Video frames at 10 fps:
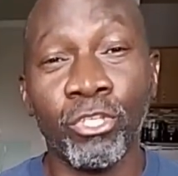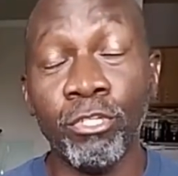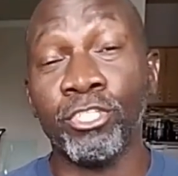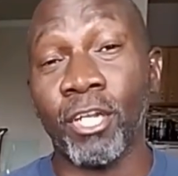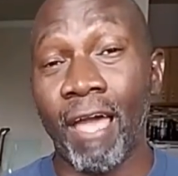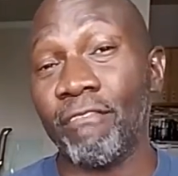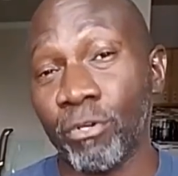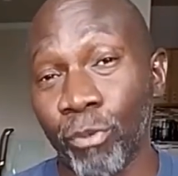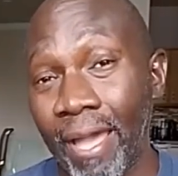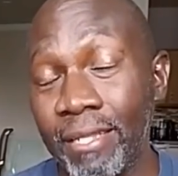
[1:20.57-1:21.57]
You should have
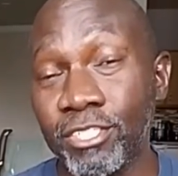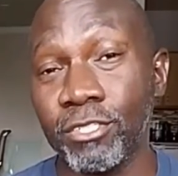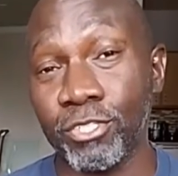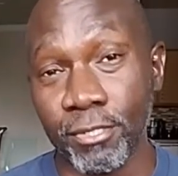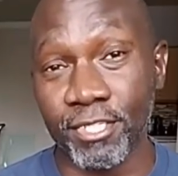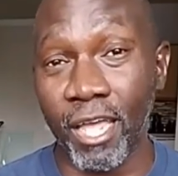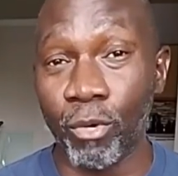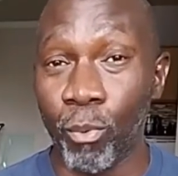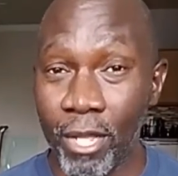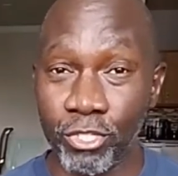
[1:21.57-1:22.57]
the right to
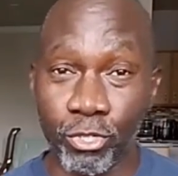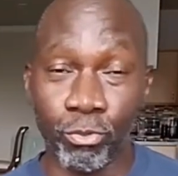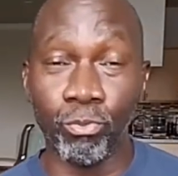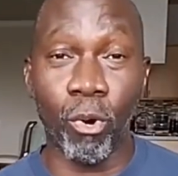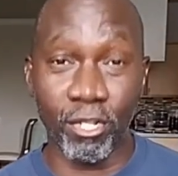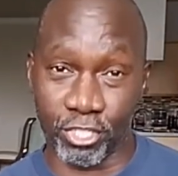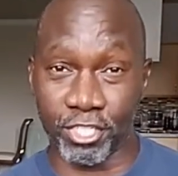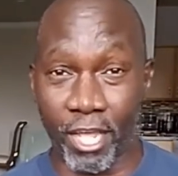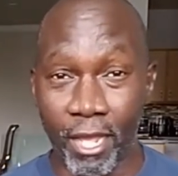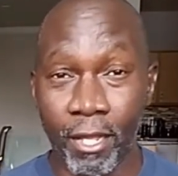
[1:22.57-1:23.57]
say what you want
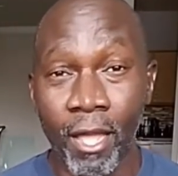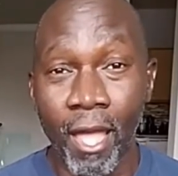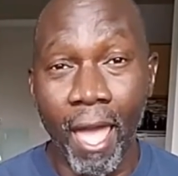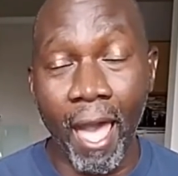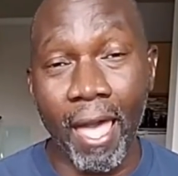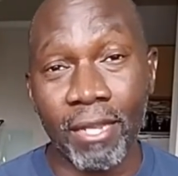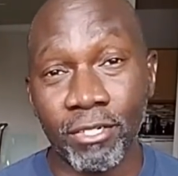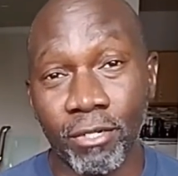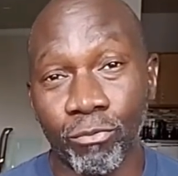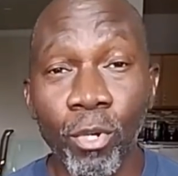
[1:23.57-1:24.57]
to say
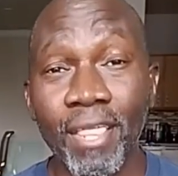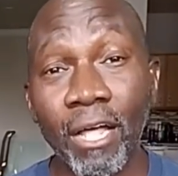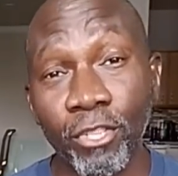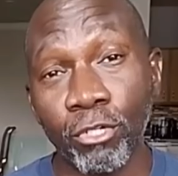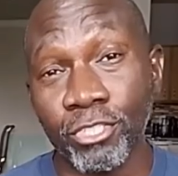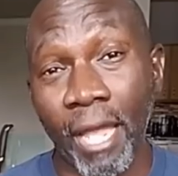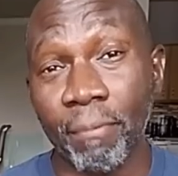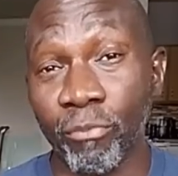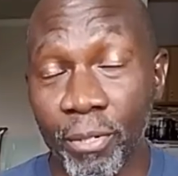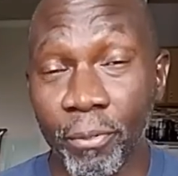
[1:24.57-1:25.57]
and without those
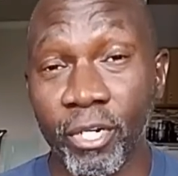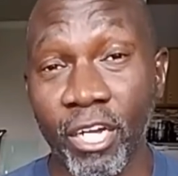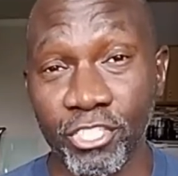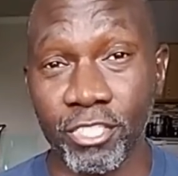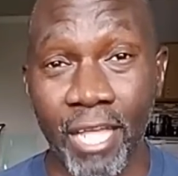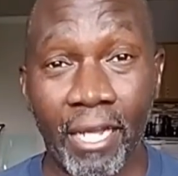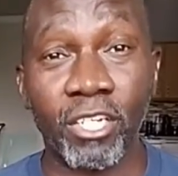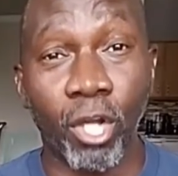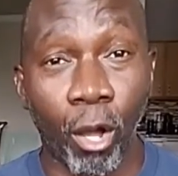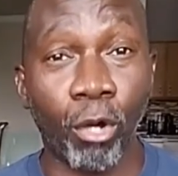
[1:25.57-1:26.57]
type of repercussions
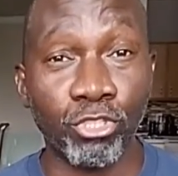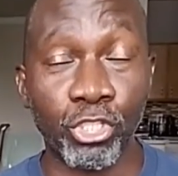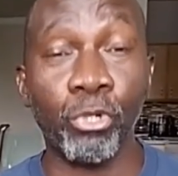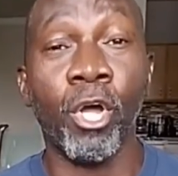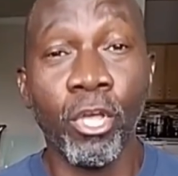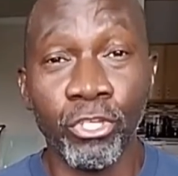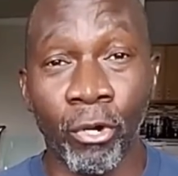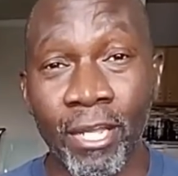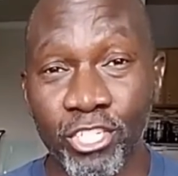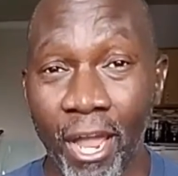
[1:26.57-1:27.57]
that can cause you
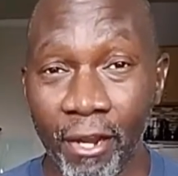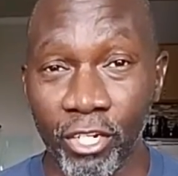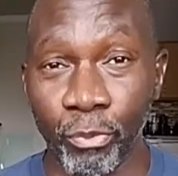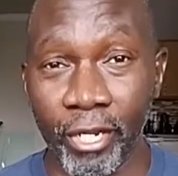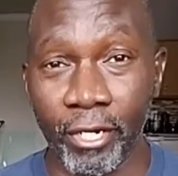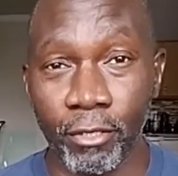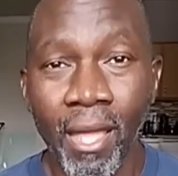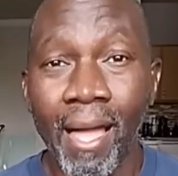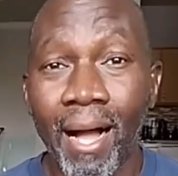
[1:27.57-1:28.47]
your entire career.